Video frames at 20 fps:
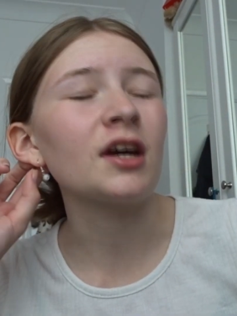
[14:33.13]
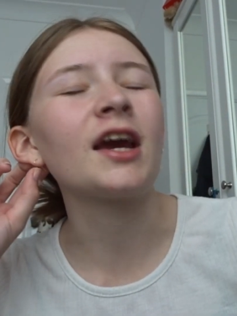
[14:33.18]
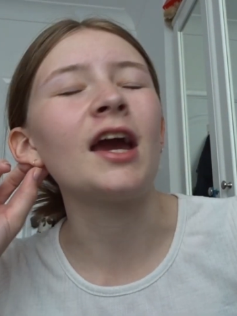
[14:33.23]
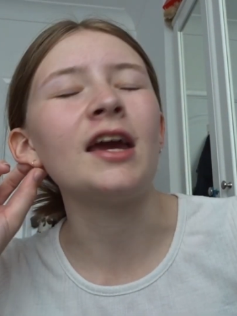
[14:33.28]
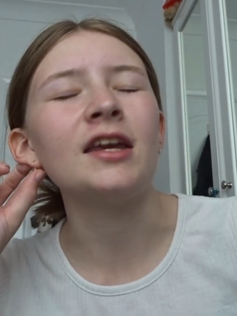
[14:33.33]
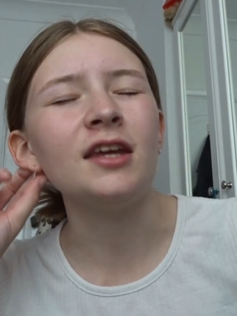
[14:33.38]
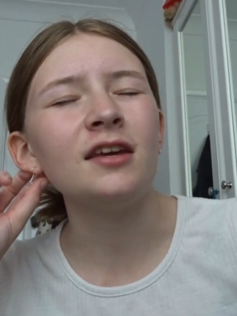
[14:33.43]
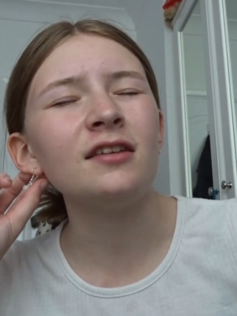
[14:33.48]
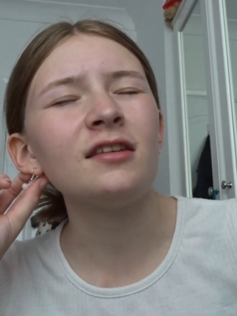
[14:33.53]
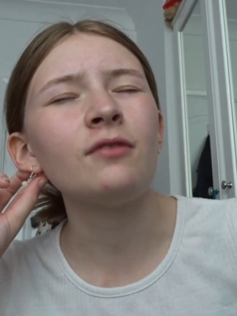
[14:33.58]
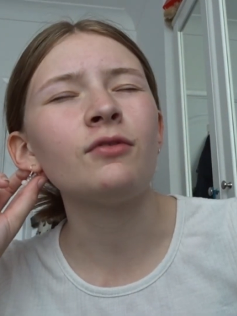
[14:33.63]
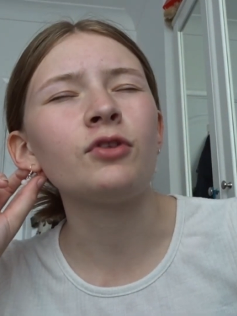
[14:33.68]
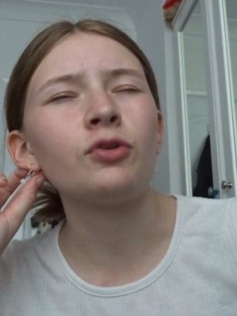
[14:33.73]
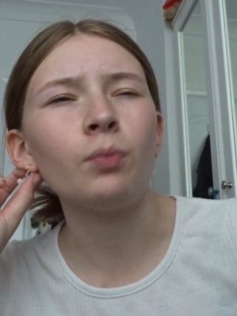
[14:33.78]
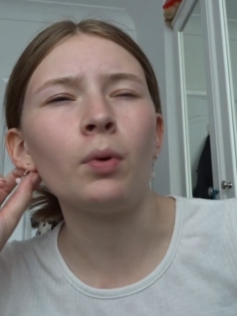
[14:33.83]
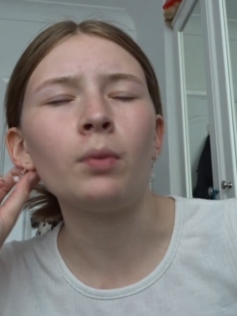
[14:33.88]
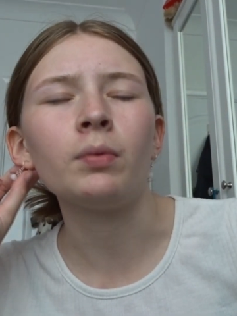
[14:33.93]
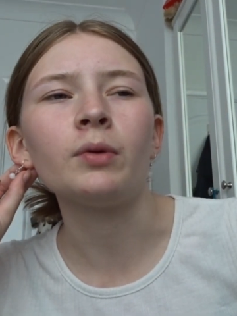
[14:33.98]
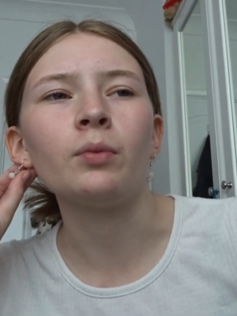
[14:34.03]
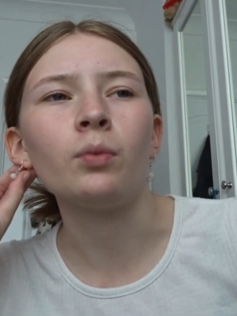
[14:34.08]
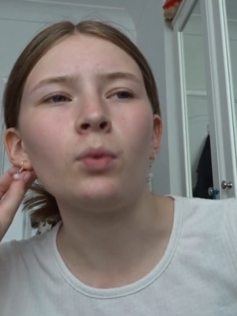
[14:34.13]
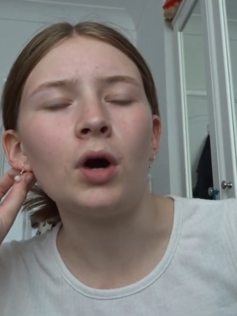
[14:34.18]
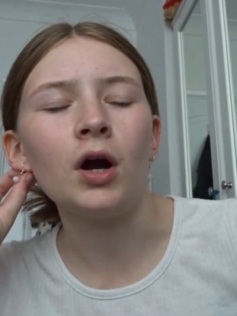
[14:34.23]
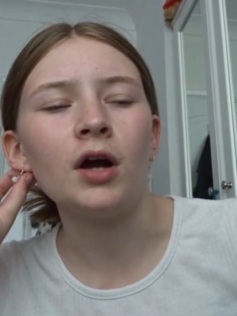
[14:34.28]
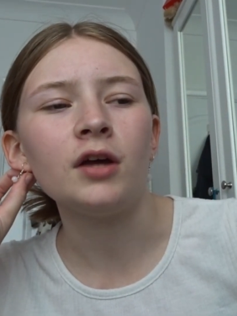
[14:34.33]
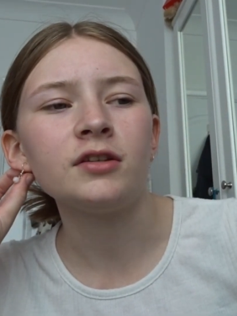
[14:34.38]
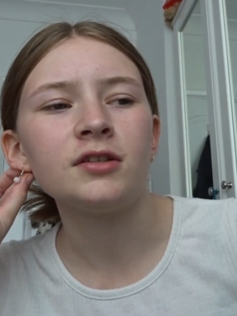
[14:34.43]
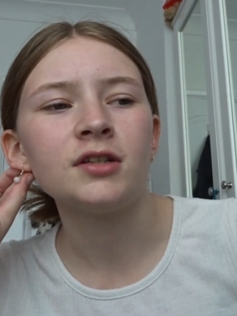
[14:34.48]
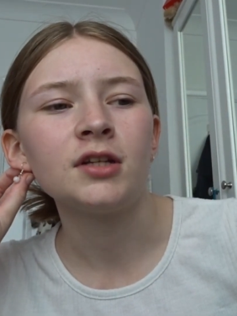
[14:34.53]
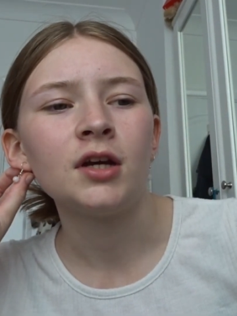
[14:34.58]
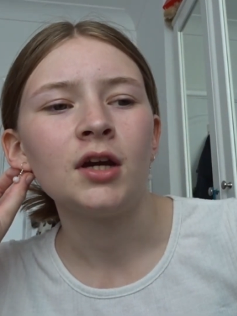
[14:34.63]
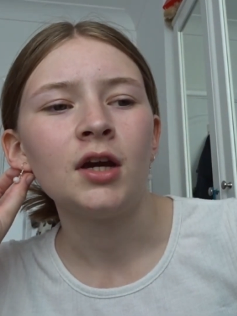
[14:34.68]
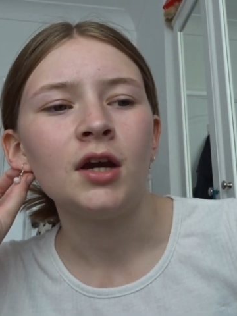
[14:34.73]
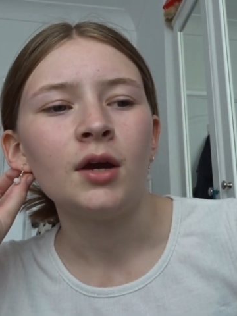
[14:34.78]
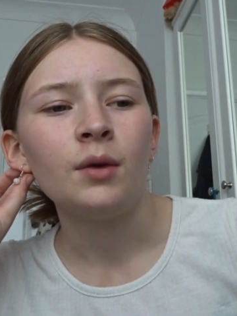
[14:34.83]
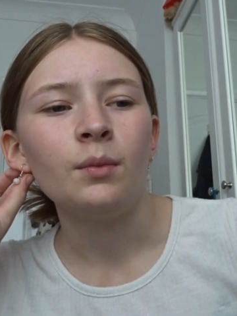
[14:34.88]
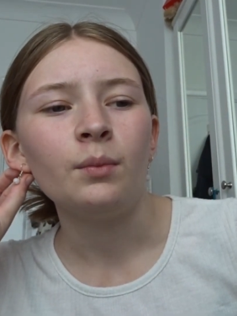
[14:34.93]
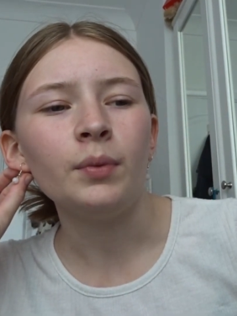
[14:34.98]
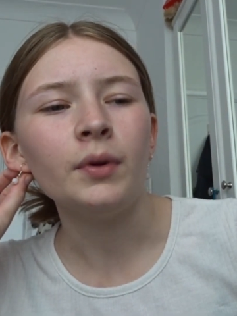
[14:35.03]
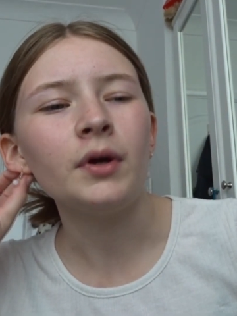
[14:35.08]
okay, year 7 is probably worse,
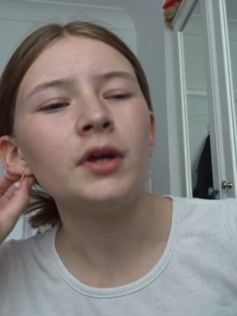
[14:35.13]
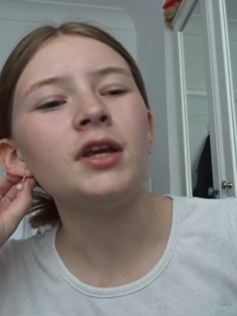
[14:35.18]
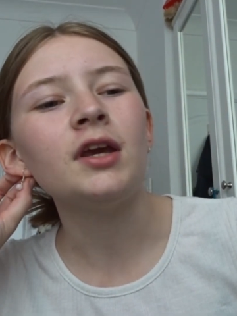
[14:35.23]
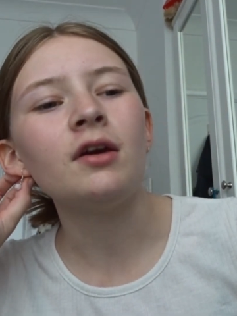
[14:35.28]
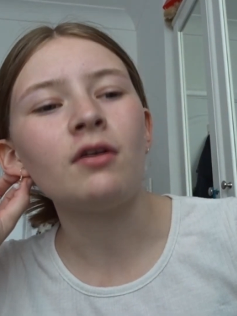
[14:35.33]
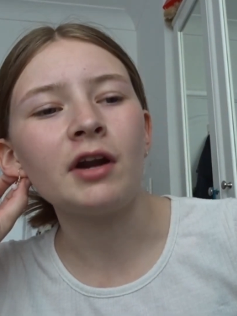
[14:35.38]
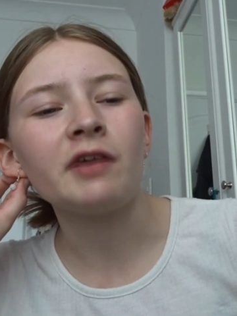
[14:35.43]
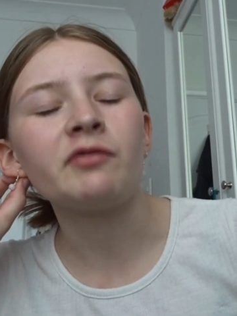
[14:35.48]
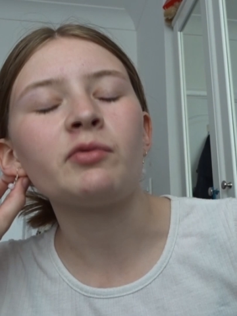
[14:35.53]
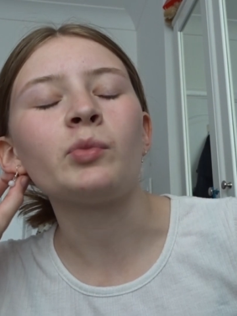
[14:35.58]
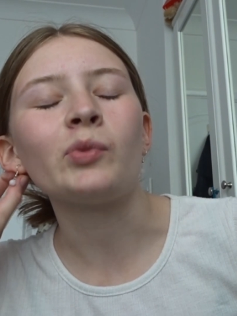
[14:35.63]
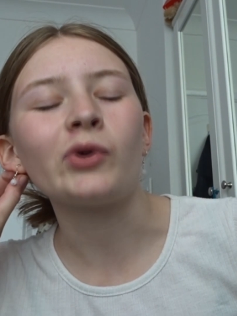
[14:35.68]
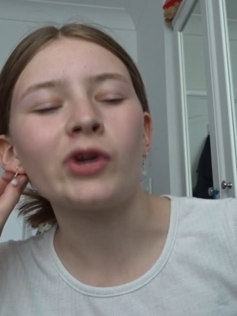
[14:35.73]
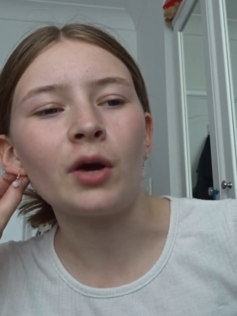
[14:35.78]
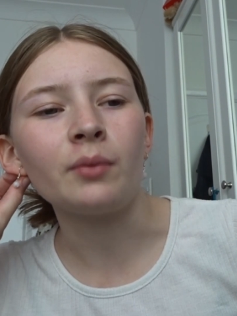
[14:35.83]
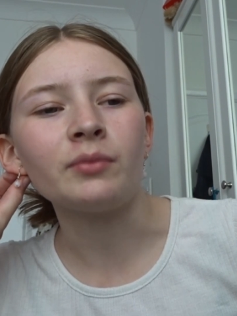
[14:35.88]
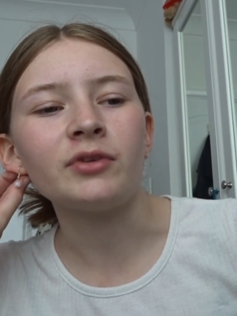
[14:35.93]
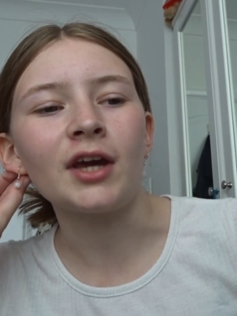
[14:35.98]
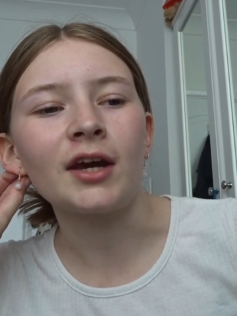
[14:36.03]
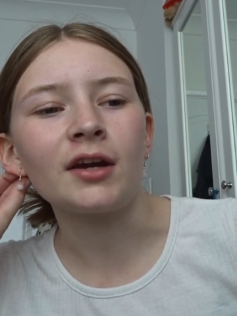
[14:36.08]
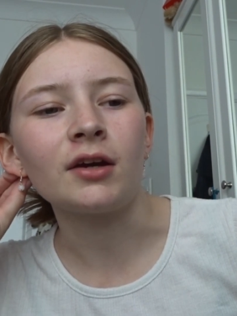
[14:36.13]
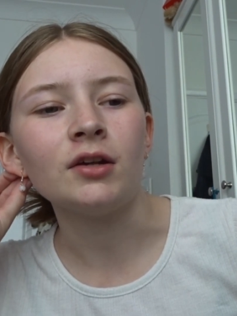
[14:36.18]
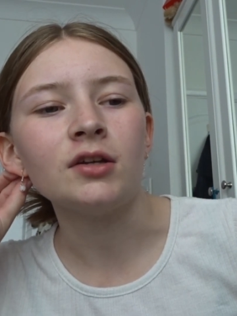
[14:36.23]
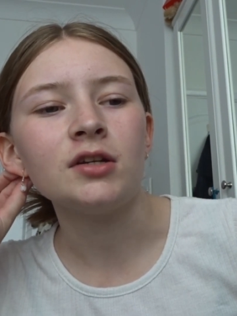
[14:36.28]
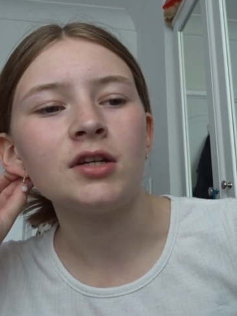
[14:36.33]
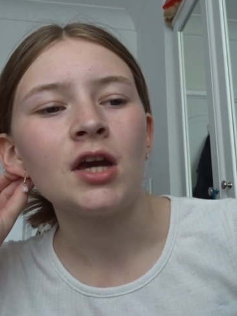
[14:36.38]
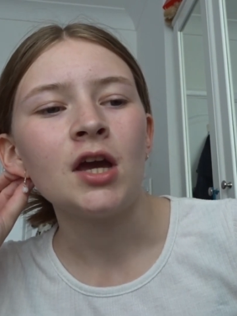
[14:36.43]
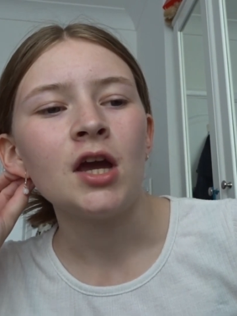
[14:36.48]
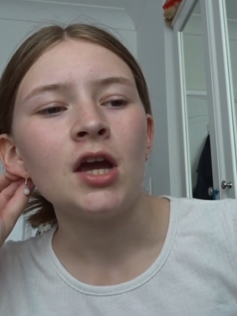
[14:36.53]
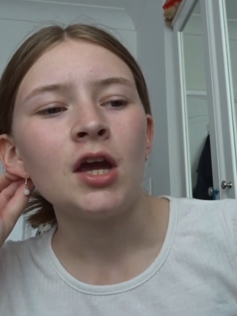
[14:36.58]
but year 11 would come 2nd.